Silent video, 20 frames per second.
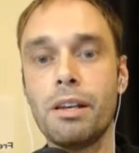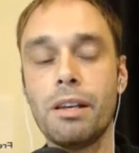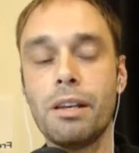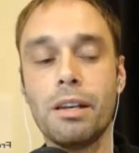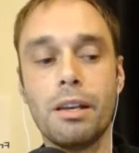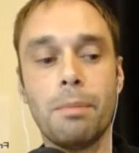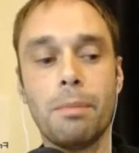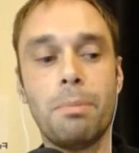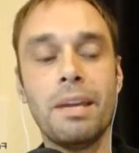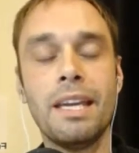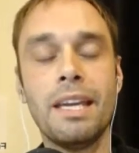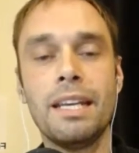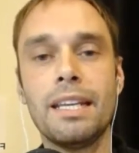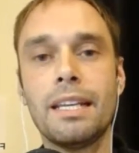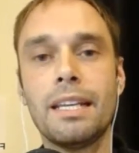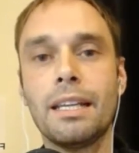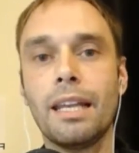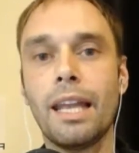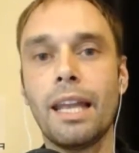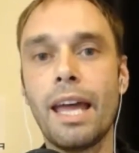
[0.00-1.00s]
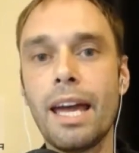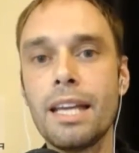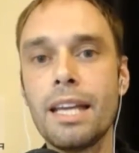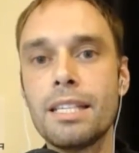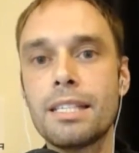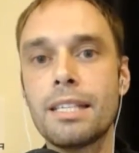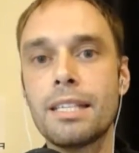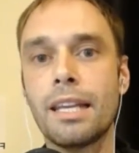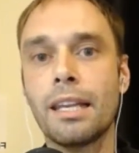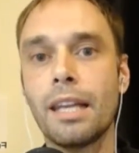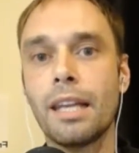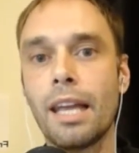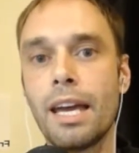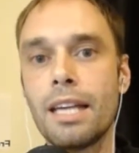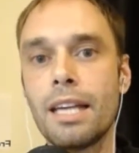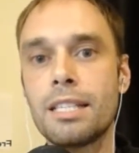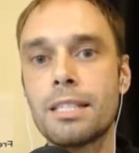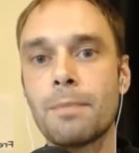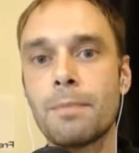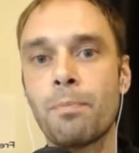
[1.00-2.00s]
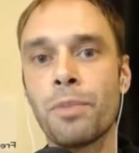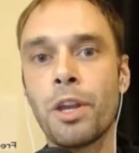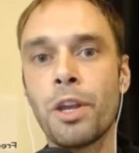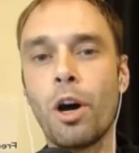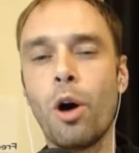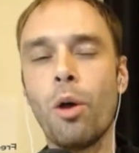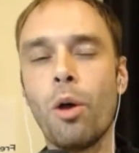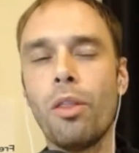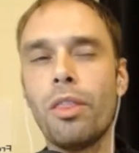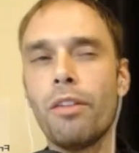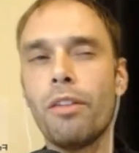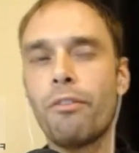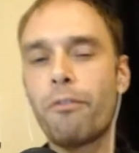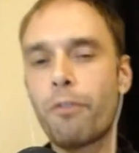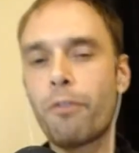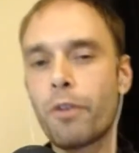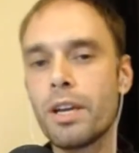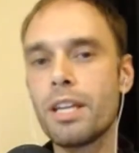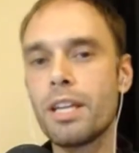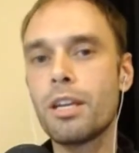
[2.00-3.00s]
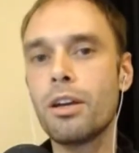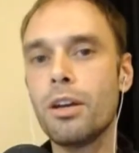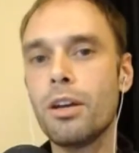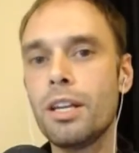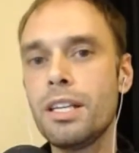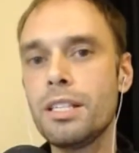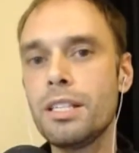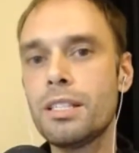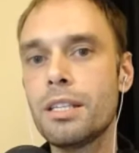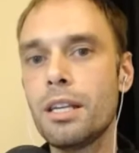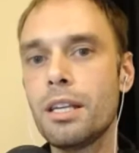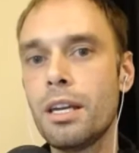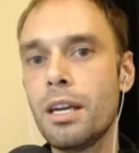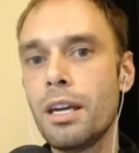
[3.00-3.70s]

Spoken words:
depending less and less on the free goodies